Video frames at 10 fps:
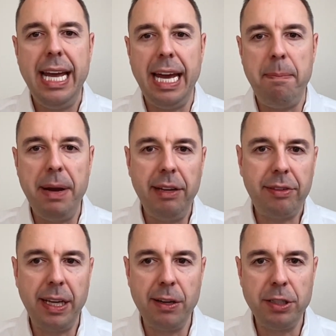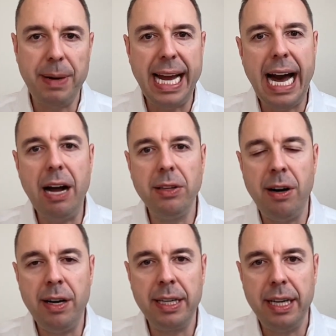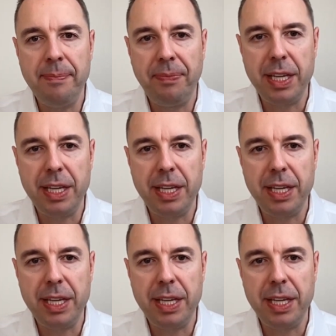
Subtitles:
It basically goes by how long